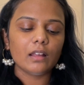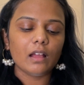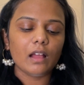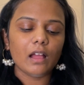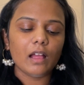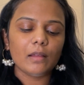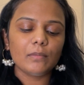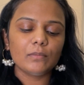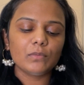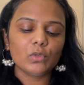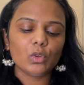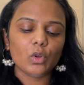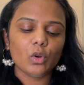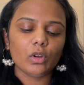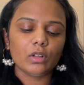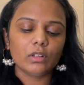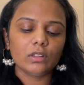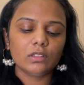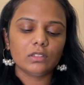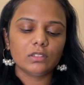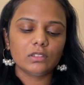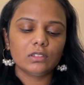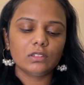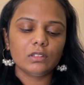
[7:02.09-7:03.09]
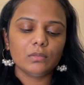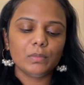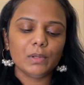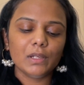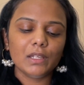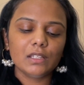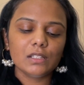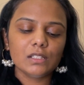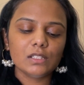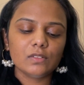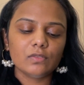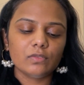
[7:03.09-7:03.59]
I'm not the
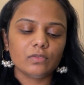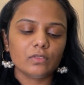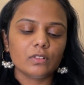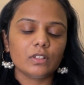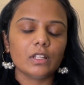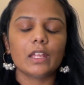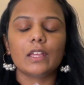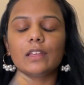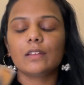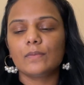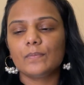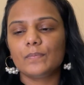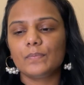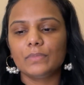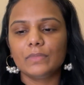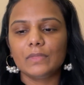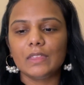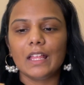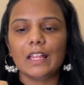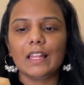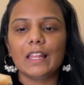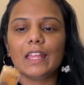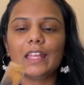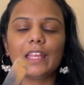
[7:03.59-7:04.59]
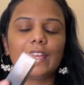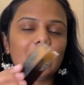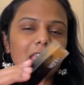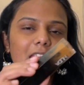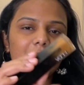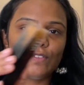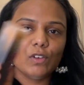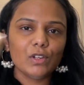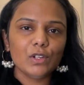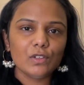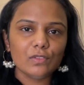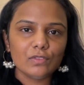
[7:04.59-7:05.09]
biggest, like
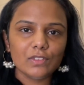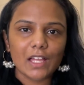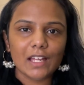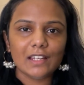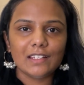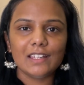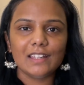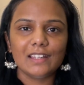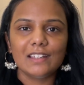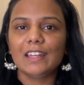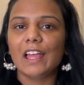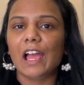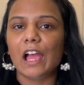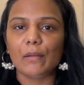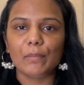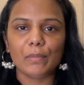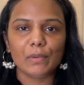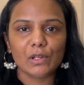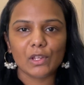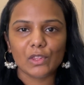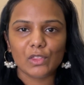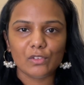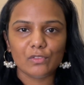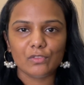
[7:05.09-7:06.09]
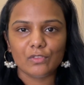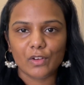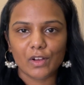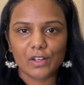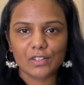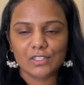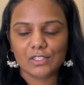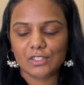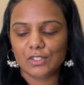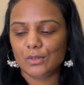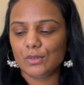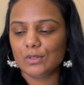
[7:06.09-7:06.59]
even if that didn't happen at the
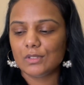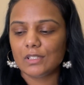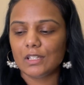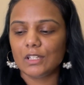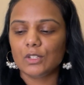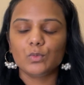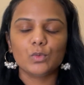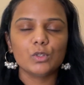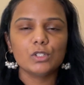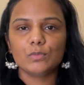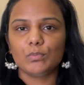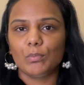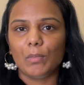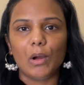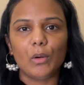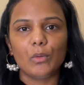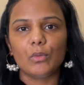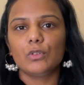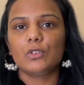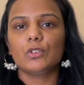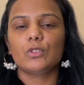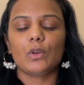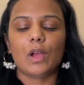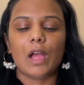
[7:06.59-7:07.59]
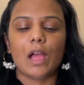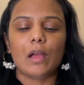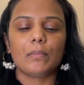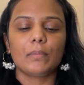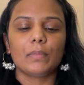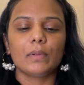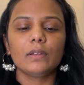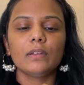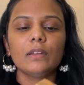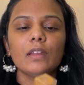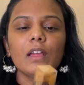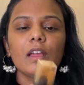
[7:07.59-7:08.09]
first use, it was bound to
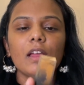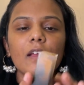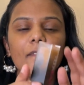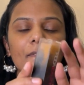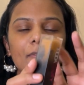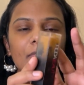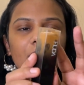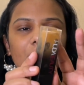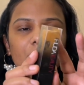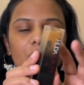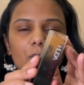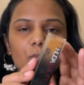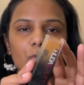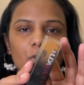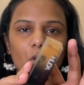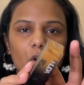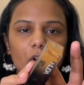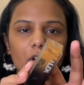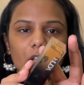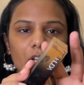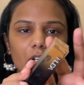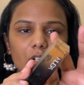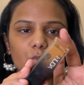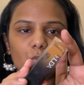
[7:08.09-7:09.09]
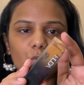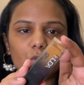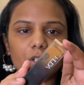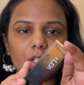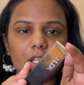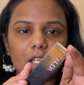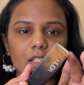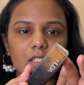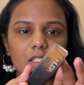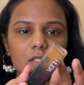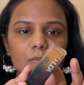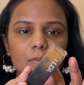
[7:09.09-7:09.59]
happen that the product would
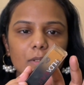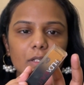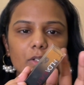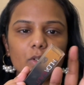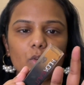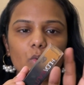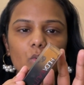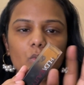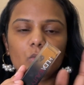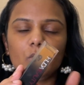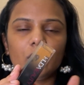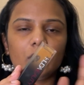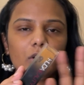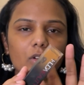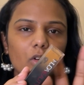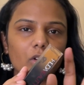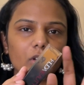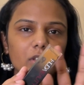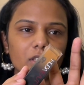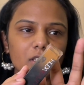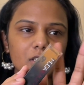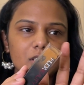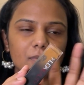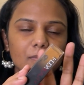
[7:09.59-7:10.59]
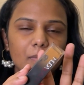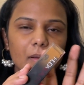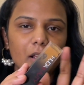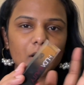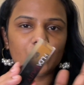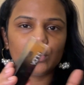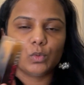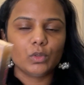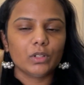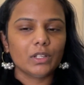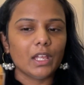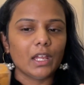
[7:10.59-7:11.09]
get spilled over or this
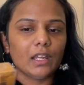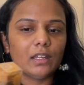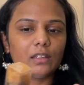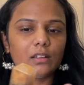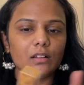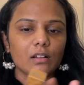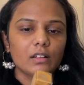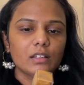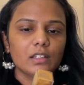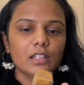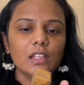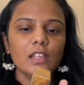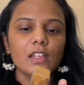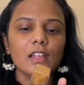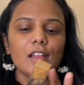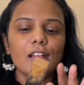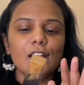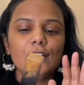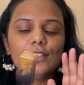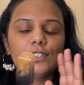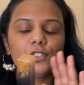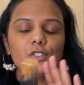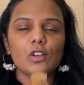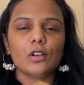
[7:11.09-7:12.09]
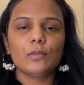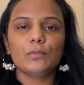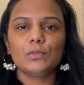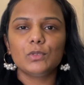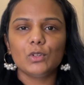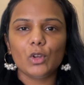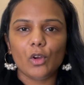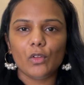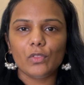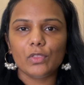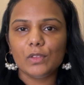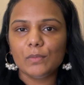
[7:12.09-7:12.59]
part would get dirty. So I'm
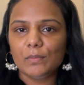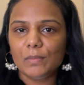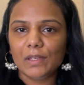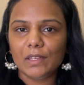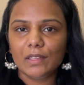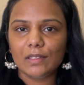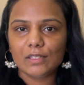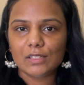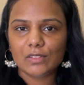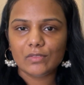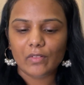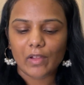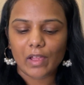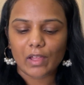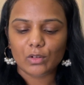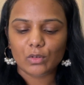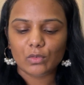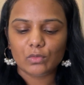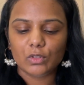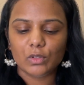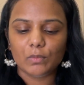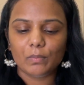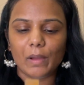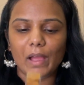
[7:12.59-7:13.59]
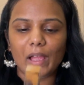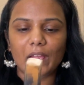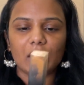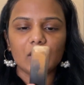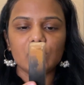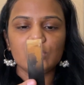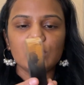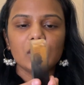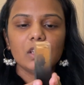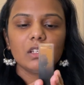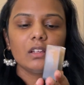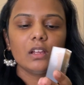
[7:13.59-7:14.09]
not the biggest fan of the
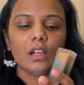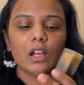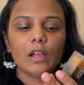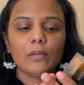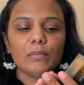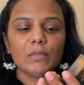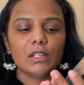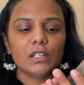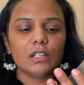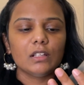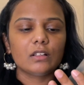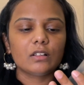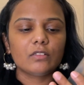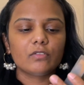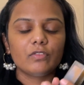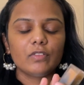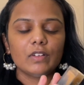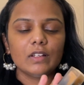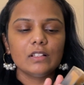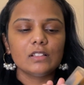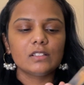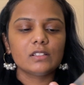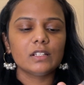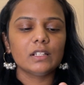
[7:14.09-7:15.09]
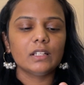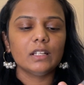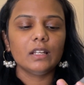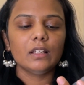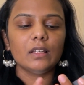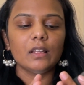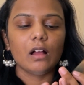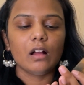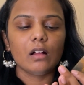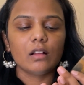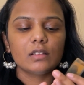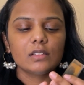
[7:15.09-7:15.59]
packaging. I mean, it feels really
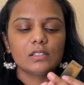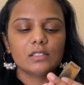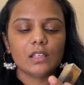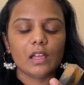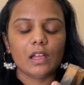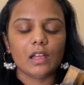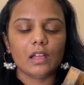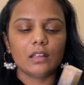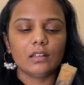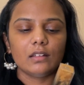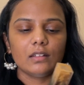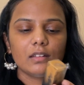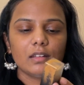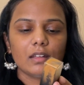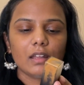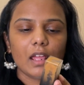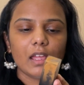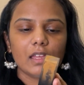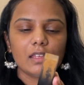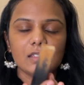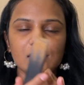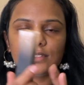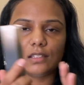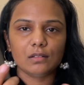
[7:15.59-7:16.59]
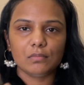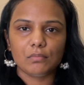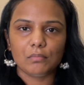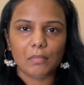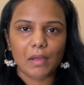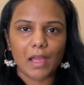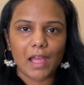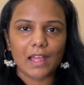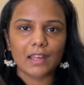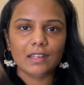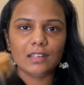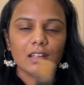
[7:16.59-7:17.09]
luxe and nice and
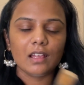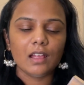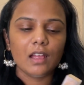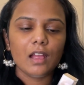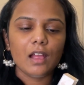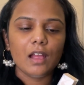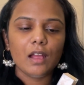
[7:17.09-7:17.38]
matte,